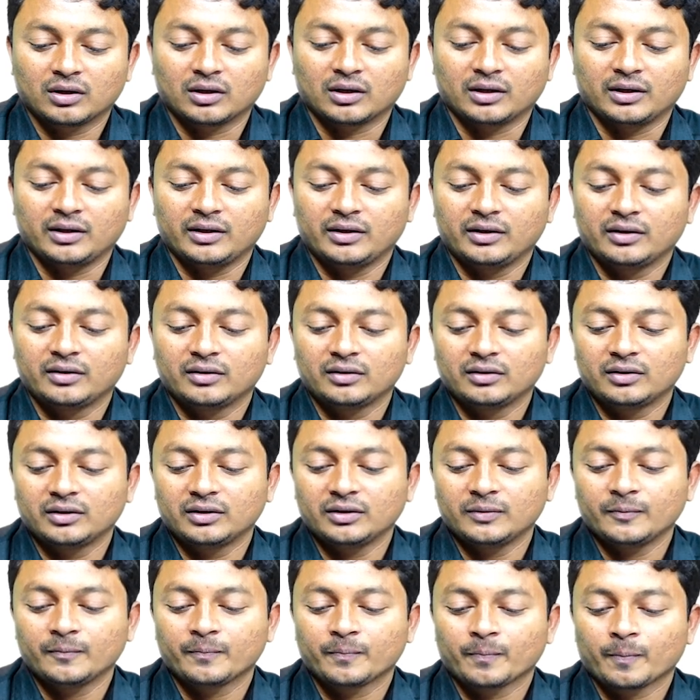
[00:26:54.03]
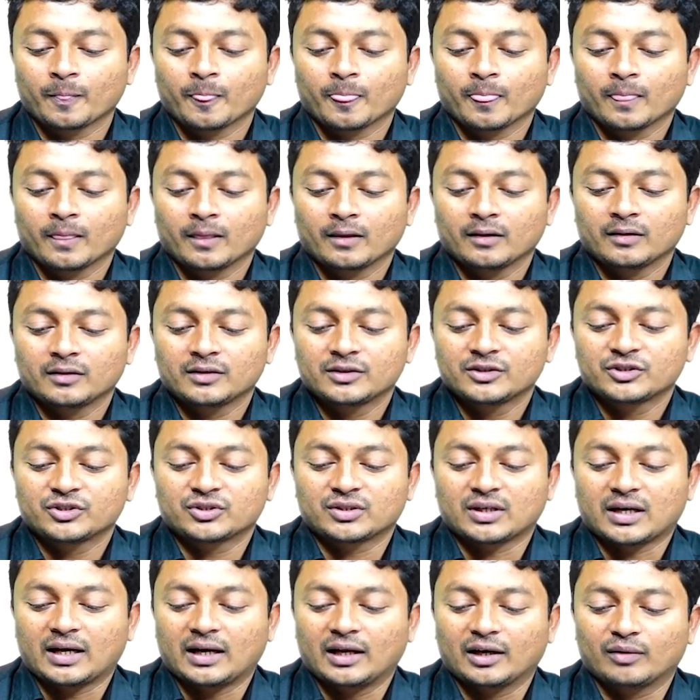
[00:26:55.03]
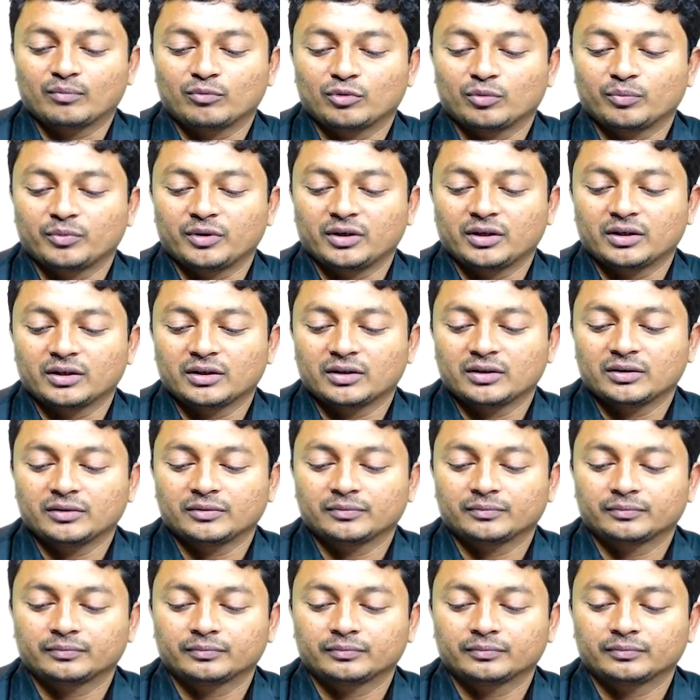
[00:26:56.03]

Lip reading: clean the stalagmometer.